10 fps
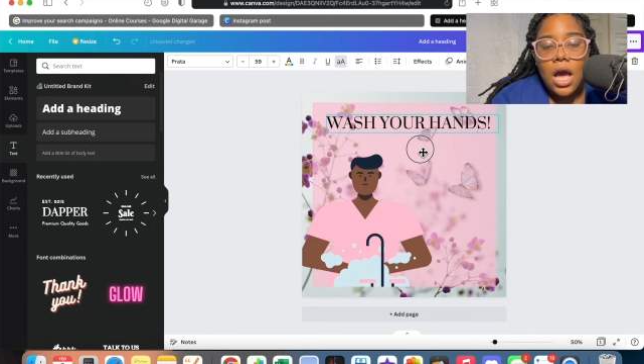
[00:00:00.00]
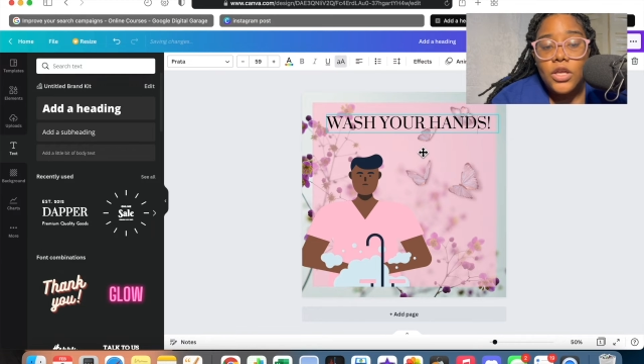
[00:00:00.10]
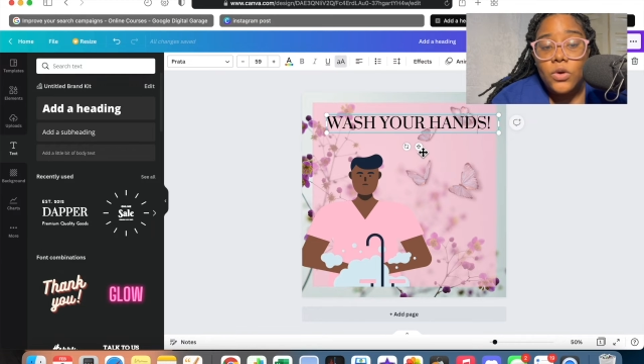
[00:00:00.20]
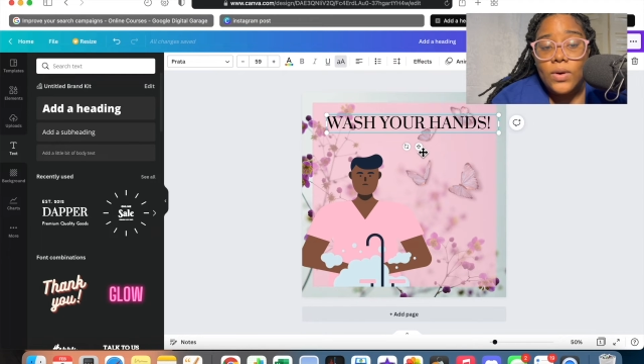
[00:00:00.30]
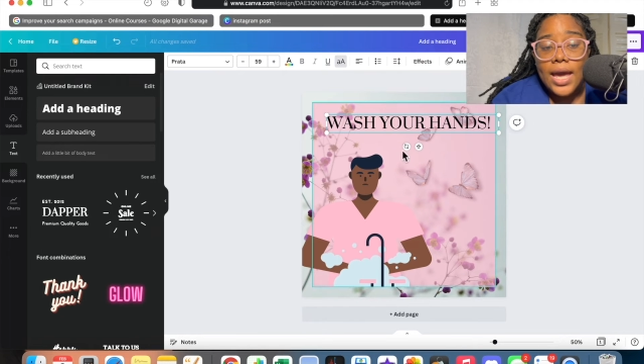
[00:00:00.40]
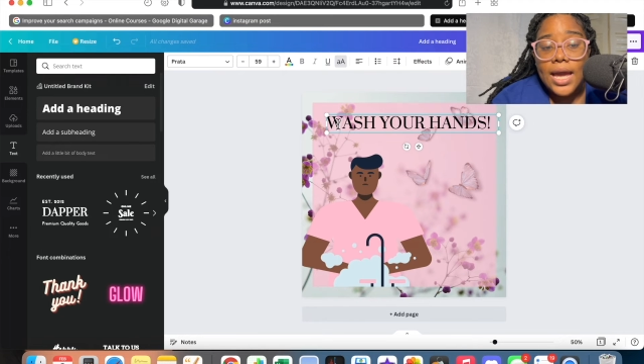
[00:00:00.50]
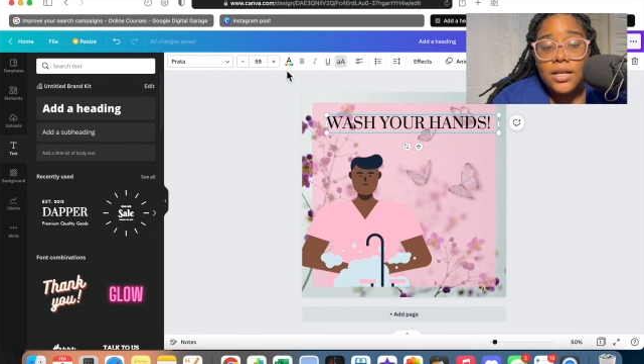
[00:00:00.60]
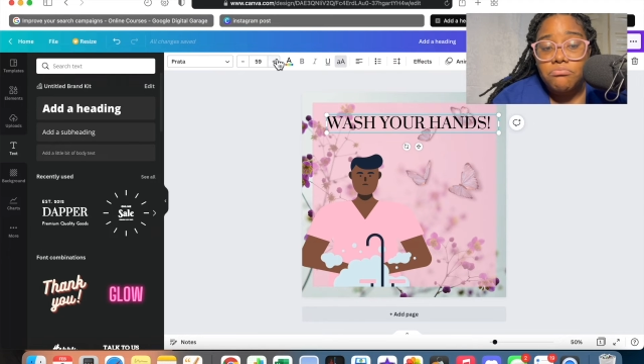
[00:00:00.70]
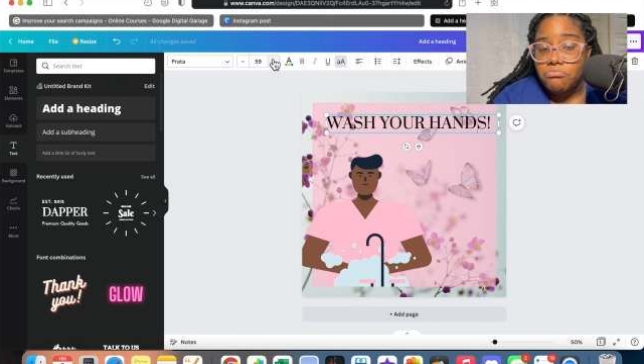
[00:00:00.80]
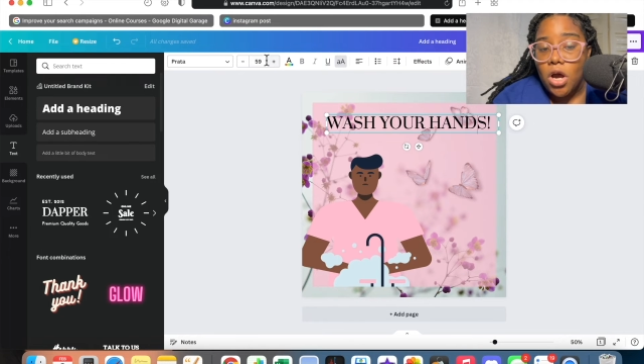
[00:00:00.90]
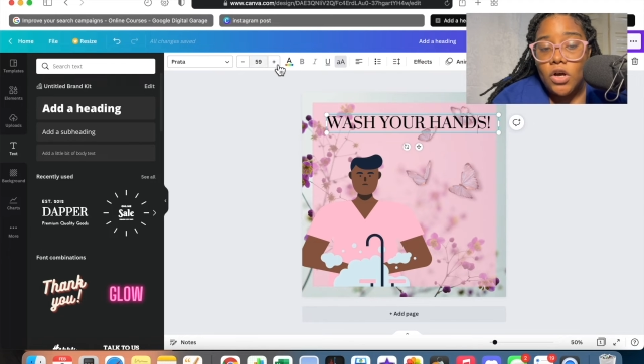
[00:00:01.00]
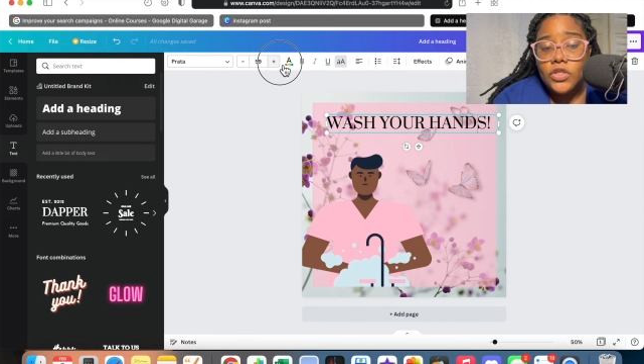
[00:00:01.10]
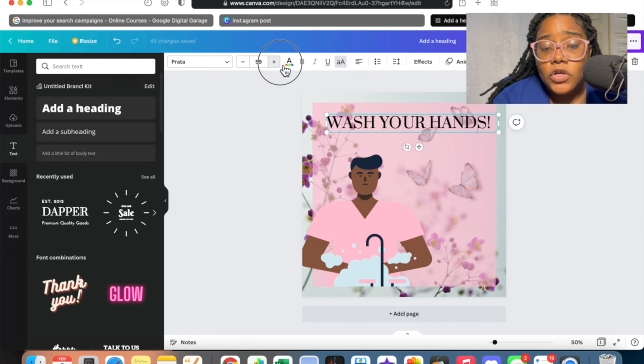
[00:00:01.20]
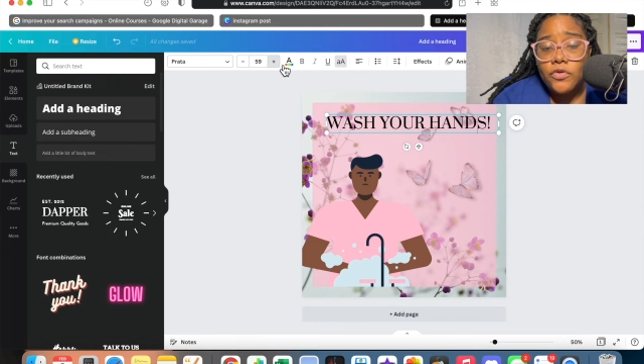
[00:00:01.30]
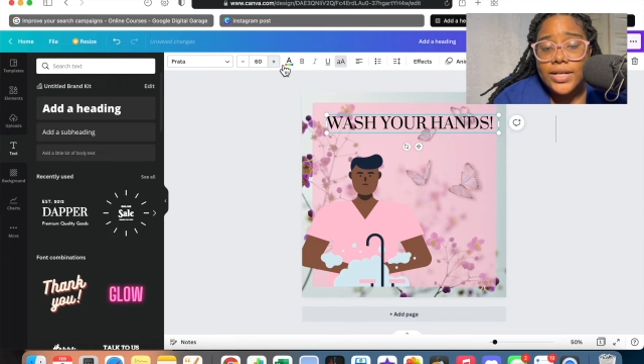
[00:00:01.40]
You can
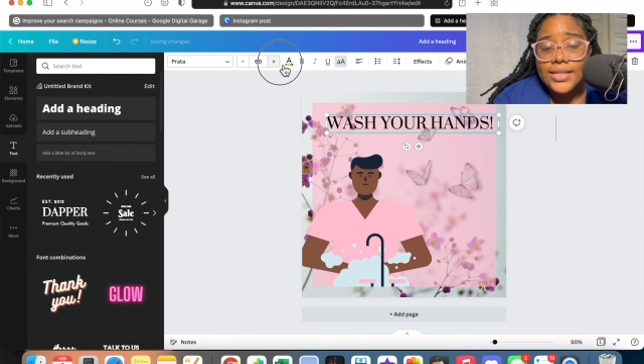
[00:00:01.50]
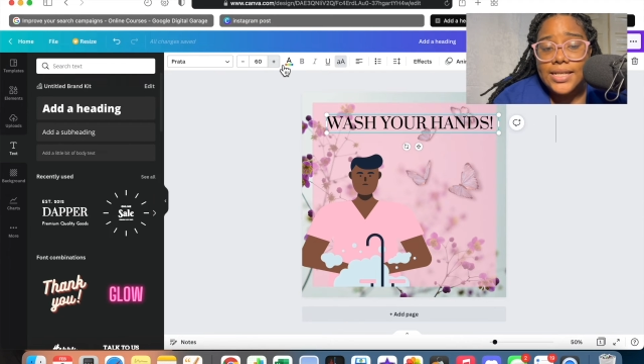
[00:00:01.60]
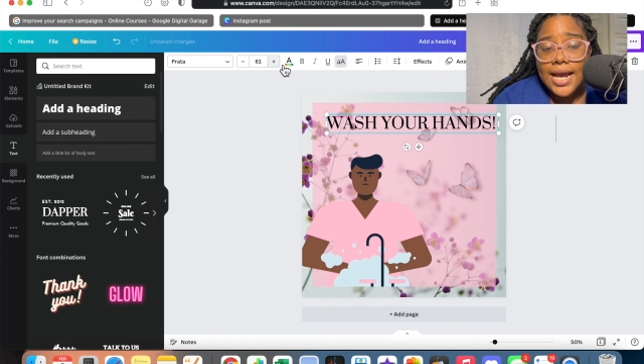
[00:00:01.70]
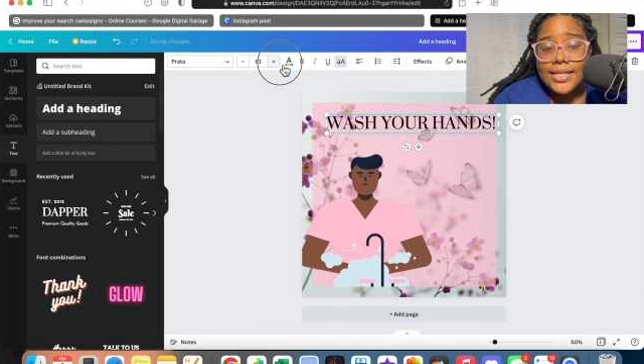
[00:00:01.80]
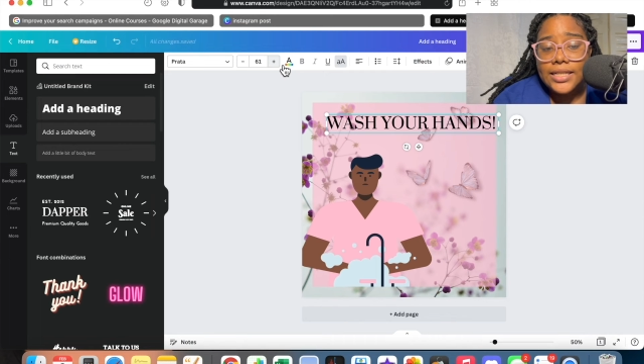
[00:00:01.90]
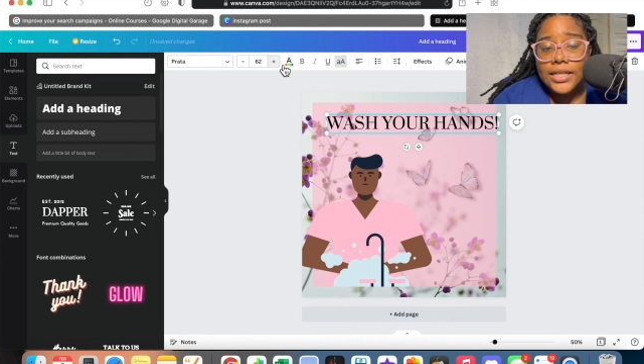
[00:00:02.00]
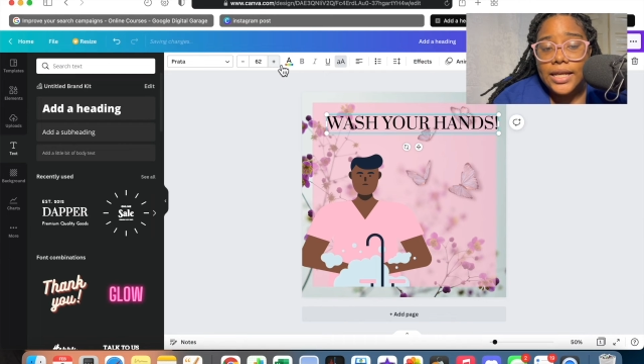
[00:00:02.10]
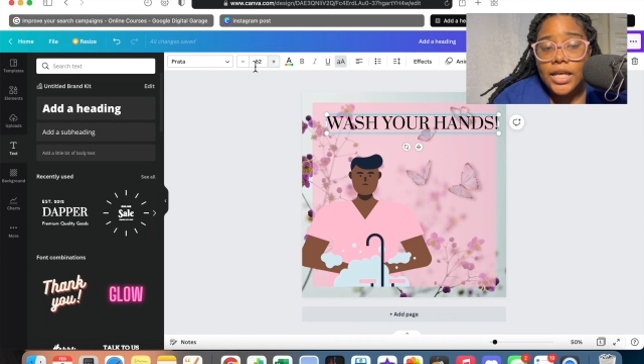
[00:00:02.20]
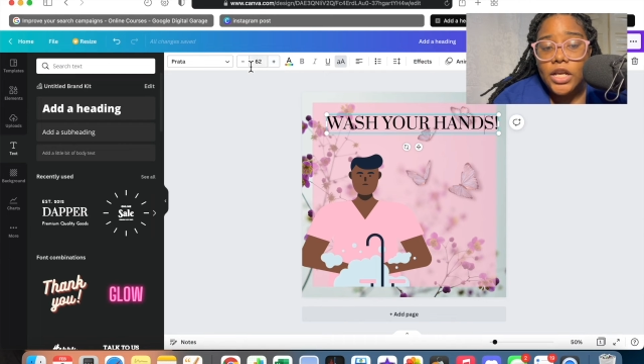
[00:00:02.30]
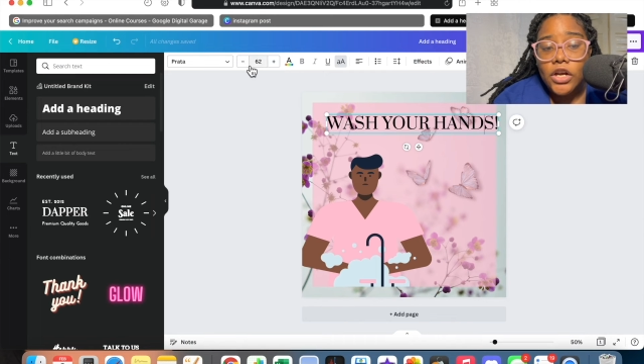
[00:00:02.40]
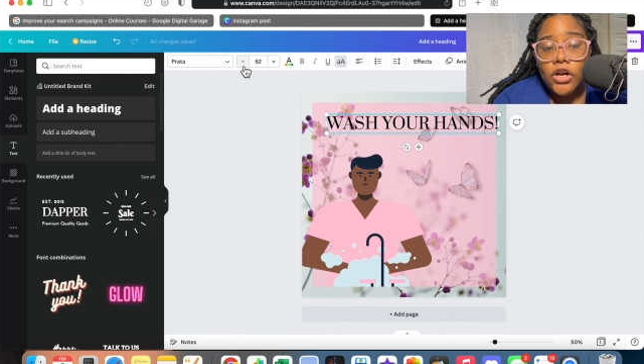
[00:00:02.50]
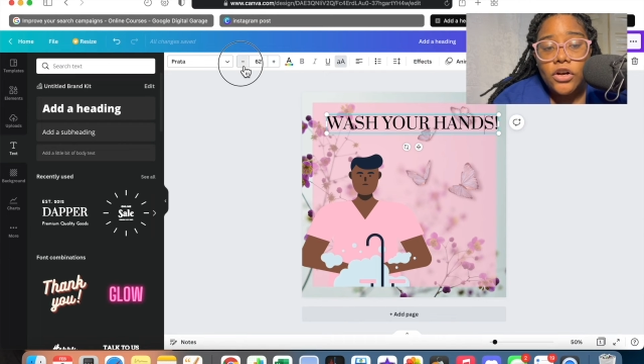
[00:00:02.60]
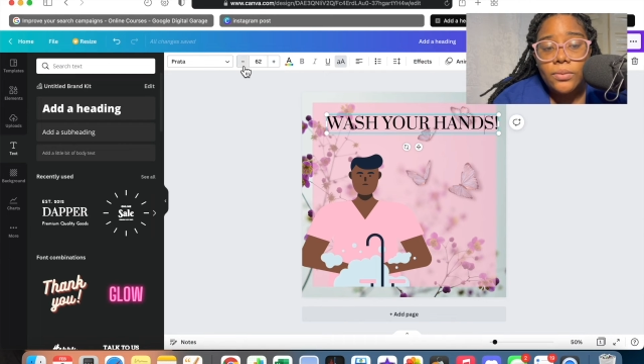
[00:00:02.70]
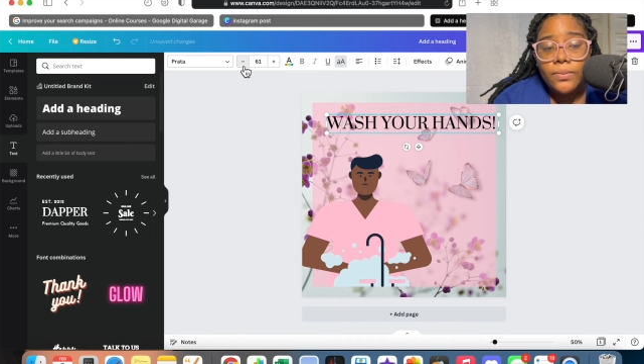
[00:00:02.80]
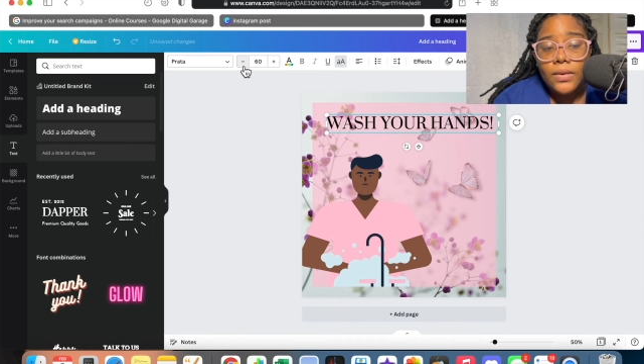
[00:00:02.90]
also resize it
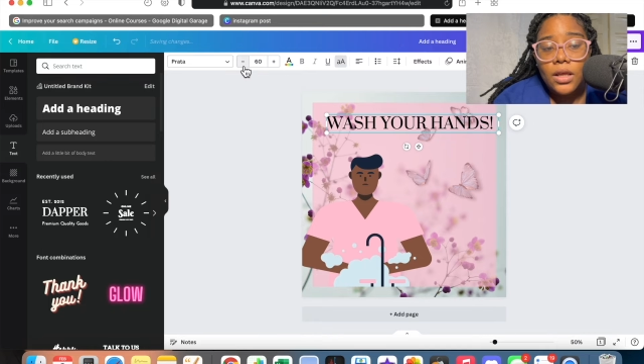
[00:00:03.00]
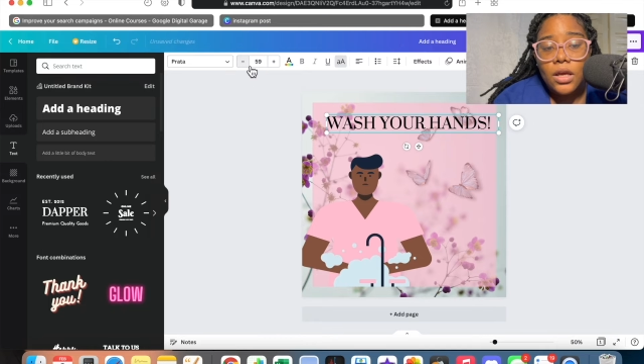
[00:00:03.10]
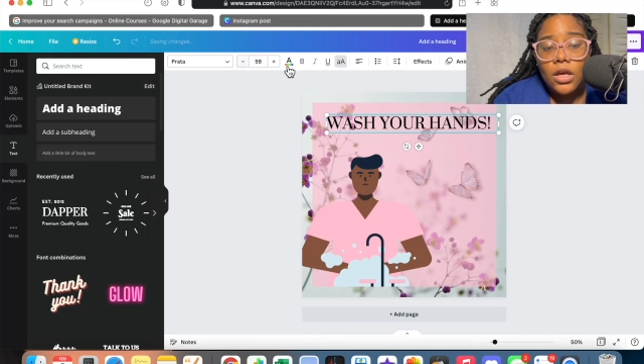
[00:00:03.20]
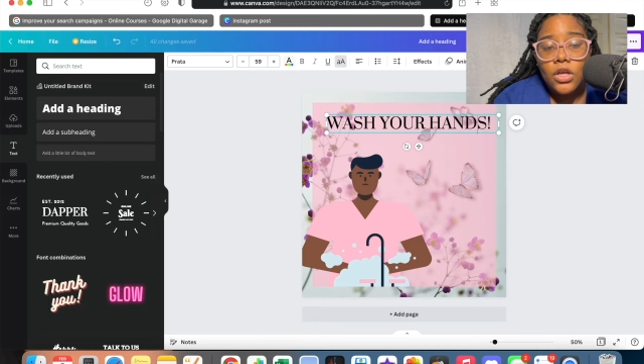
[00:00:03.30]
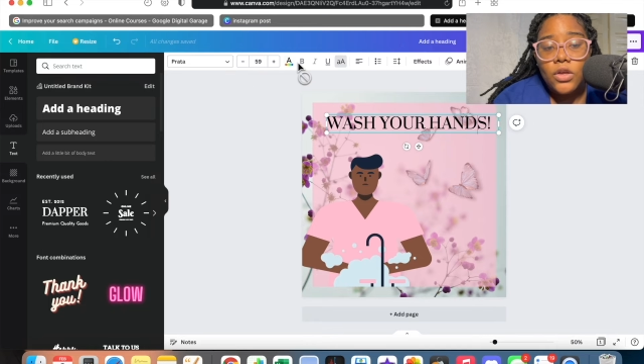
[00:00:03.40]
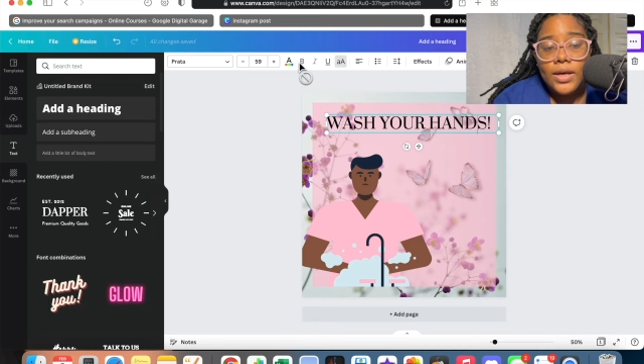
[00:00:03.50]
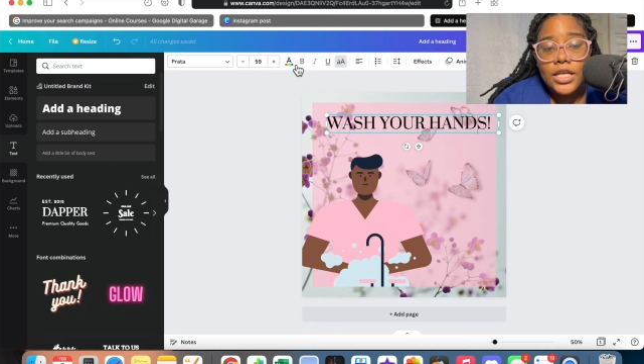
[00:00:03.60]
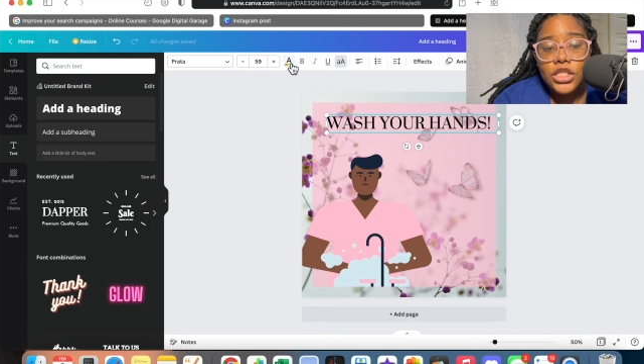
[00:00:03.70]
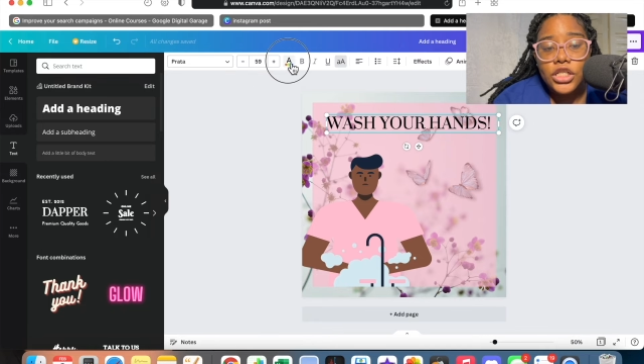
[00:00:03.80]
here. You can